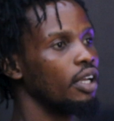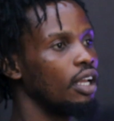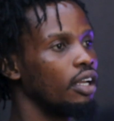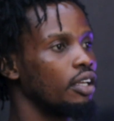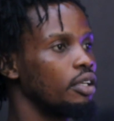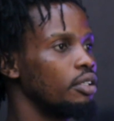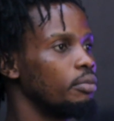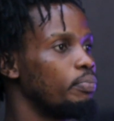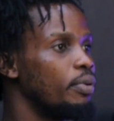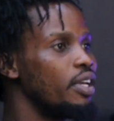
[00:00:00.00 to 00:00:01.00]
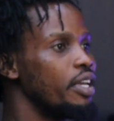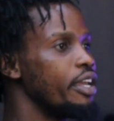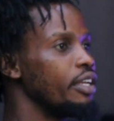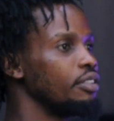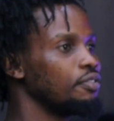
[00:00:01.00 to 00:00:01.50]
like
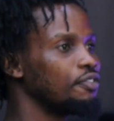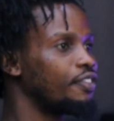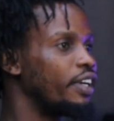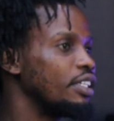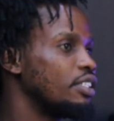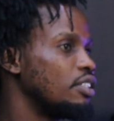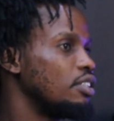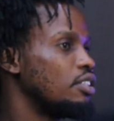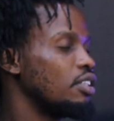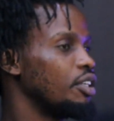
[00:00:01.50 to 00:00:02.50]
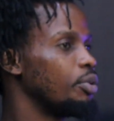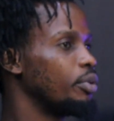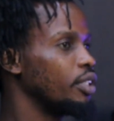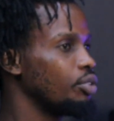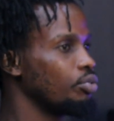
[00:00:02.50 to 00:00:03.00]
playing, fighting, and he
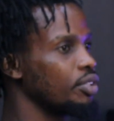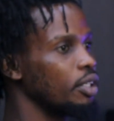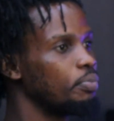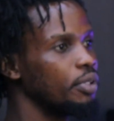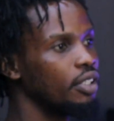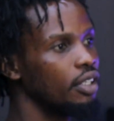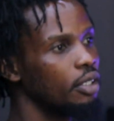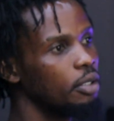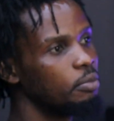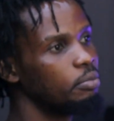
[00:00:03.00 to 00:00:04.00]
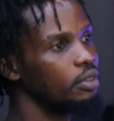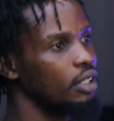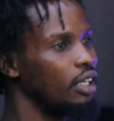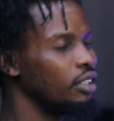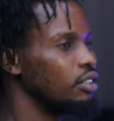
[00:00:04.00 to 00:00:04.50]
wanted to separate them.
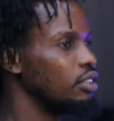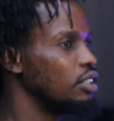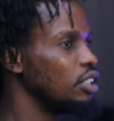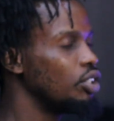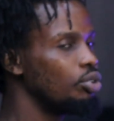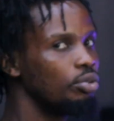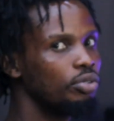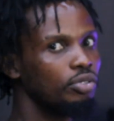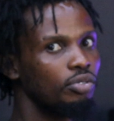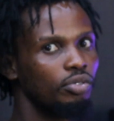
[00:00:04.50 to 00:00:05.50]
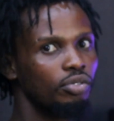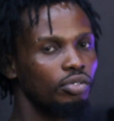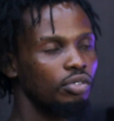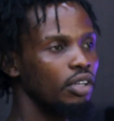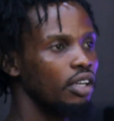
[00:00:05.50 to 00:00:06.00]
And he used
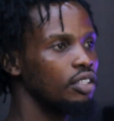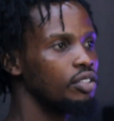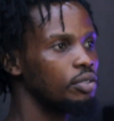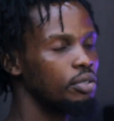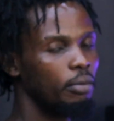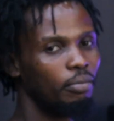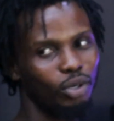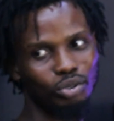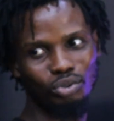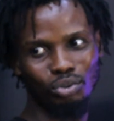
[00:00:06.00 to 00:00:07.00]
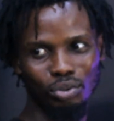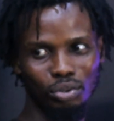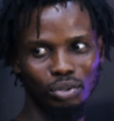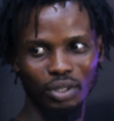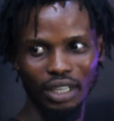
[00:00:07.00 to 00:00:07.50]
his
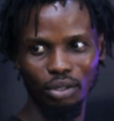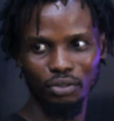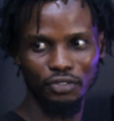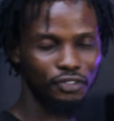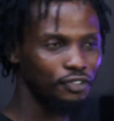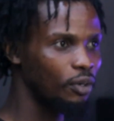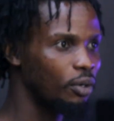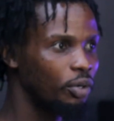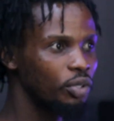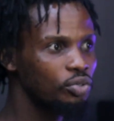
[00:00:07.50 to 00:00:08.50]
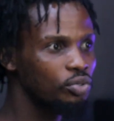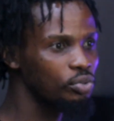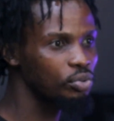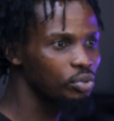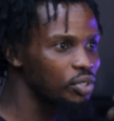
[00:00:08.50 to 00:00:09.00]
muscle kind of force
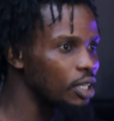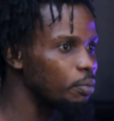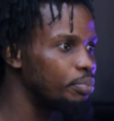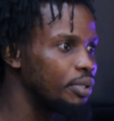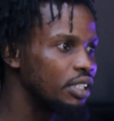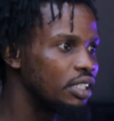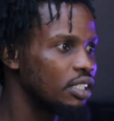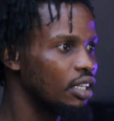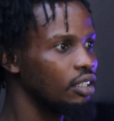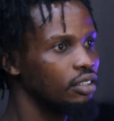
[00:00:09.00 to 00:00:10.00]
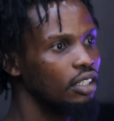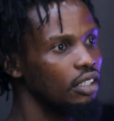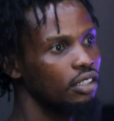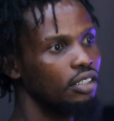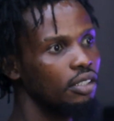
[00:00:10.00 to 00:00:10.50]
to separate, and
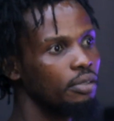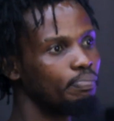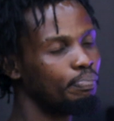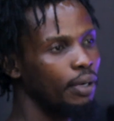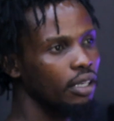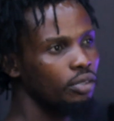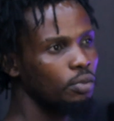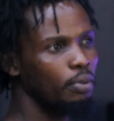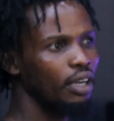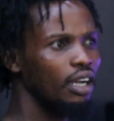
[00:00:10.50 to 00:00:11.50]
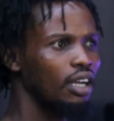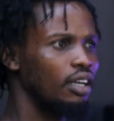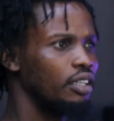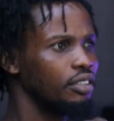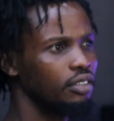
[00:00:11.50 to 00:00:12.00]
the thing bounced back
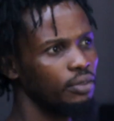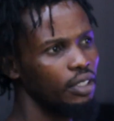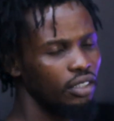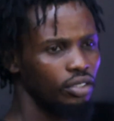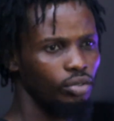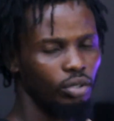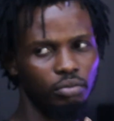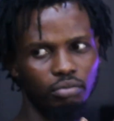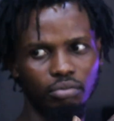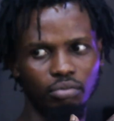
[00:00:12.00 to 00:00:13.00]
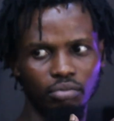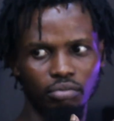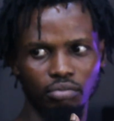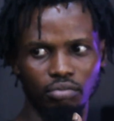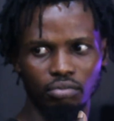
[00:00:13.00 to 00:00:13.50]
and some.
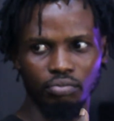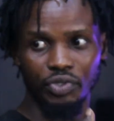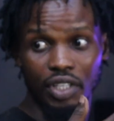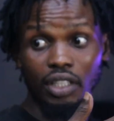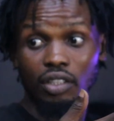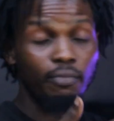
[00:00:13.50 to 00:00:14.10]
and they